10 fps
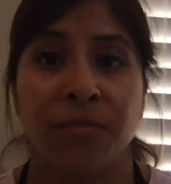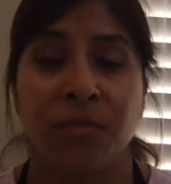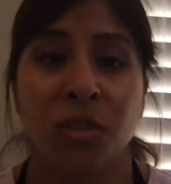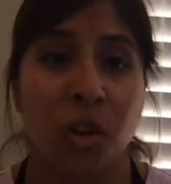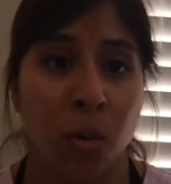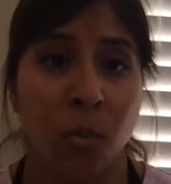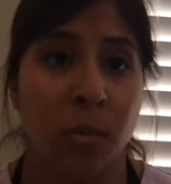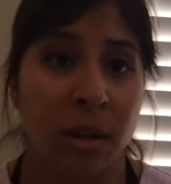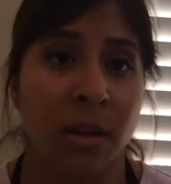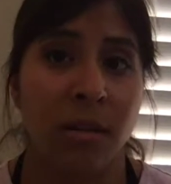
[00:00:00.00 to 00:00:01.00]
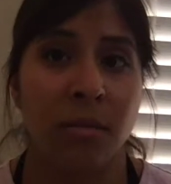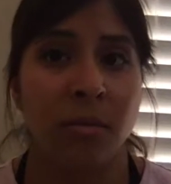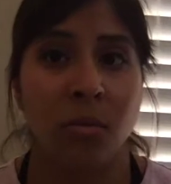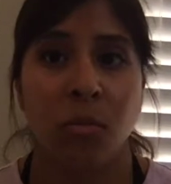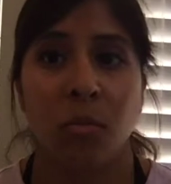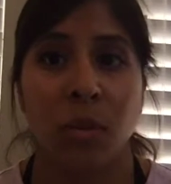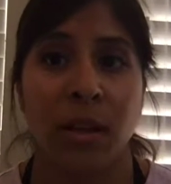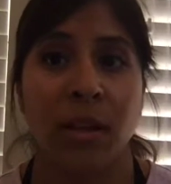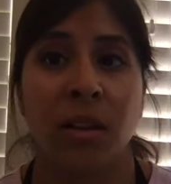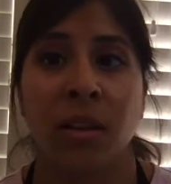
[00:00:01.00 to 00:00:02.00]
so we
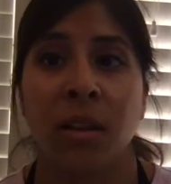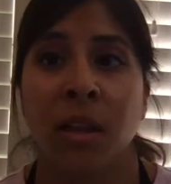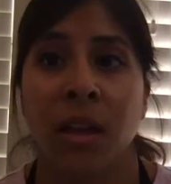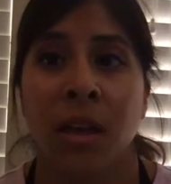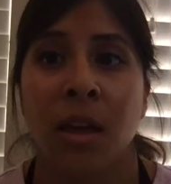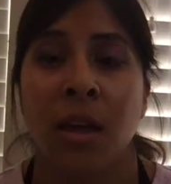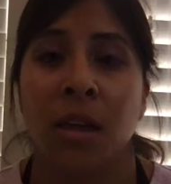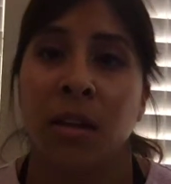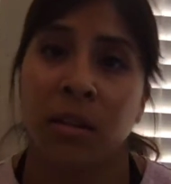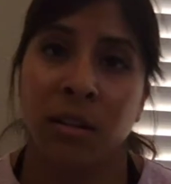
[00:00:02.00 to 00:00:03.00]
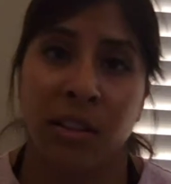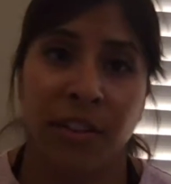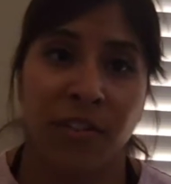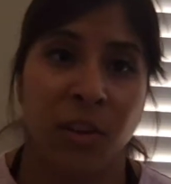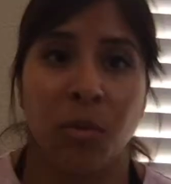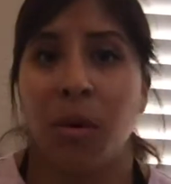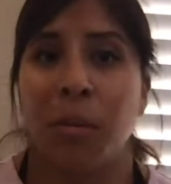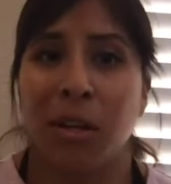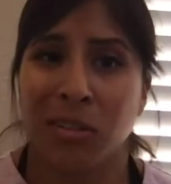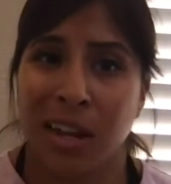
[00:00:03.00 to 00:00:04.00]
will give you
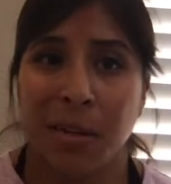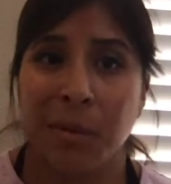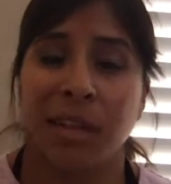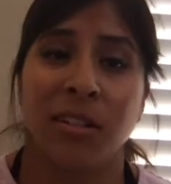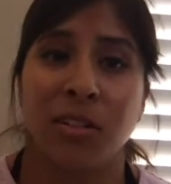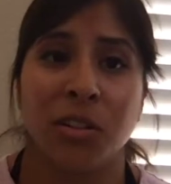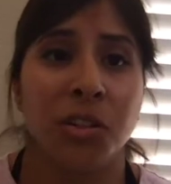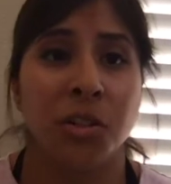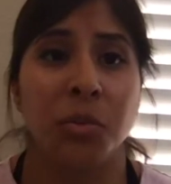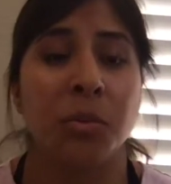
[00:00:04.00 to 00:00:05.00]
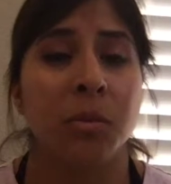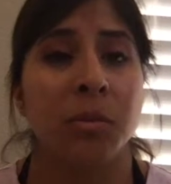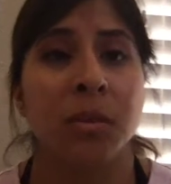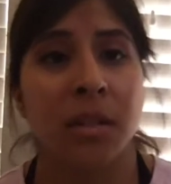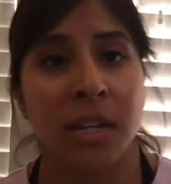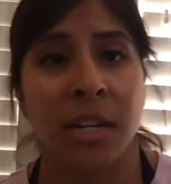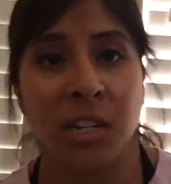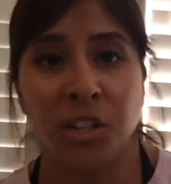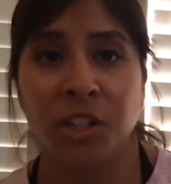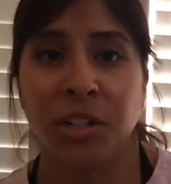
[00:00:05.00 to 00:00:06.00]
about 10 minutes to do
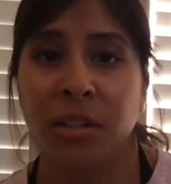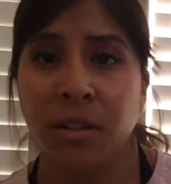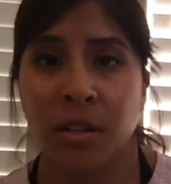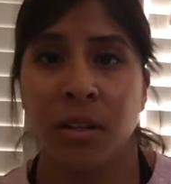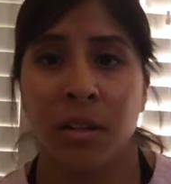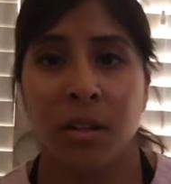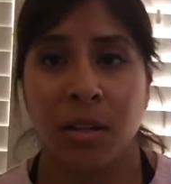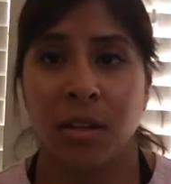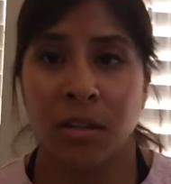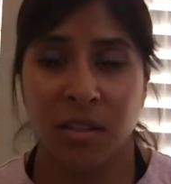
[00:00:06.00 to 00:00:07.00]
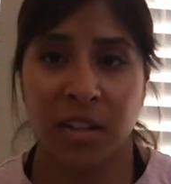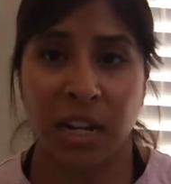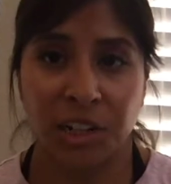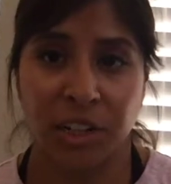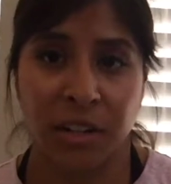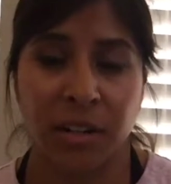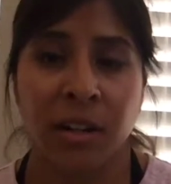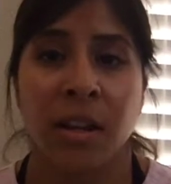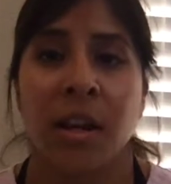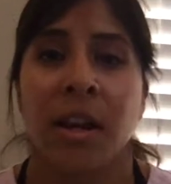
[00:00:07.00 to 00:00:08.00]
each section.
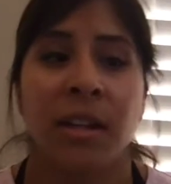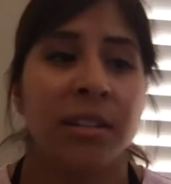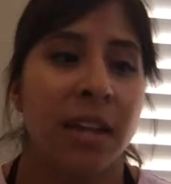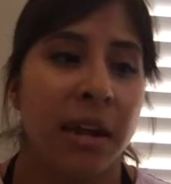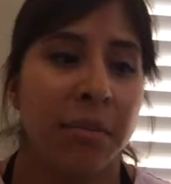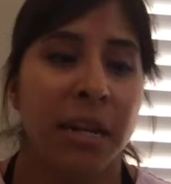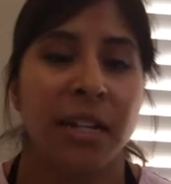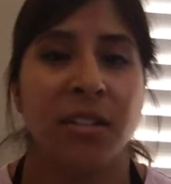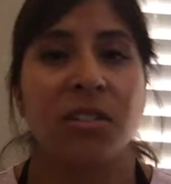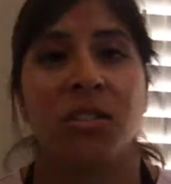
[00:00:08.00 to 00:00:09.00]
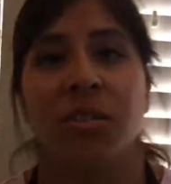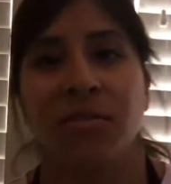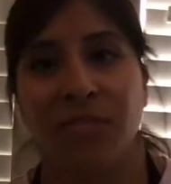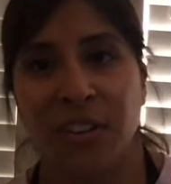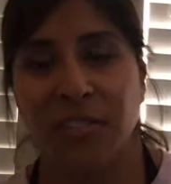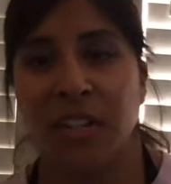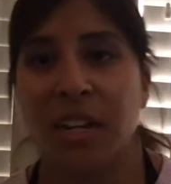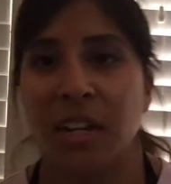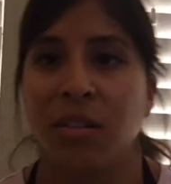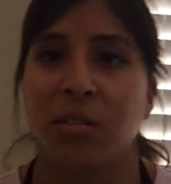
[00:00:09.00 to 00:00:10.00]
10 minutes,
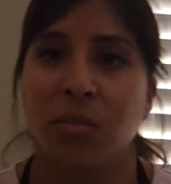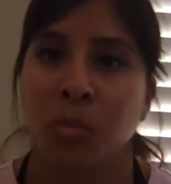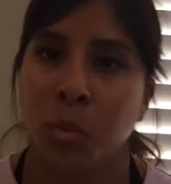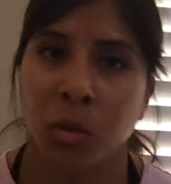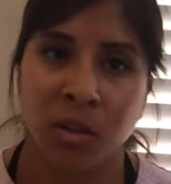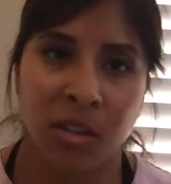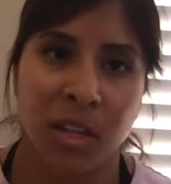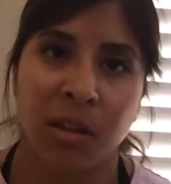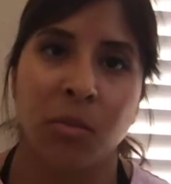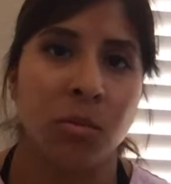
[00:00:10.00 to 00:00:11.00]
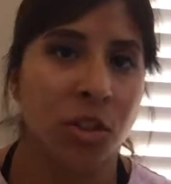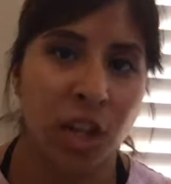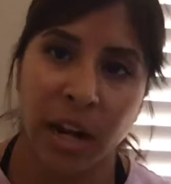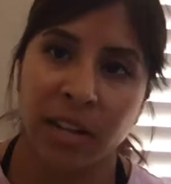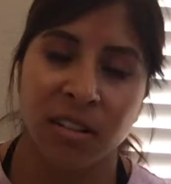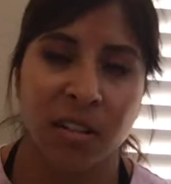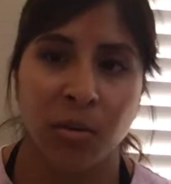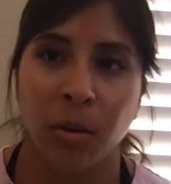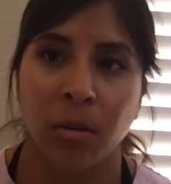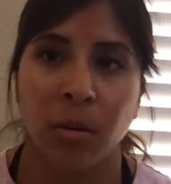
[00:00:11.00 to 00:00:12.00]
15, we'll check and see
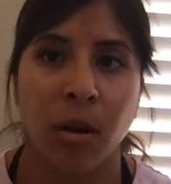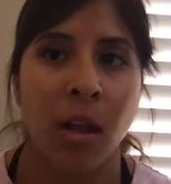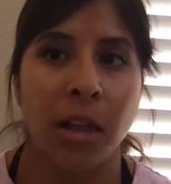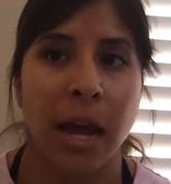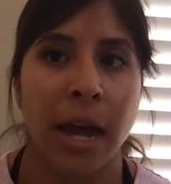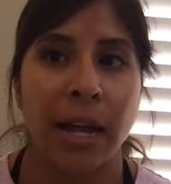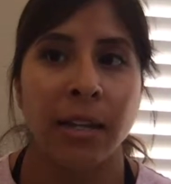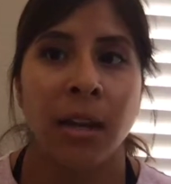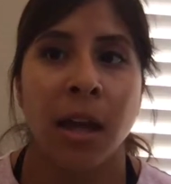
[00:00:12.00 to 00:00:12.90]
where we're all at.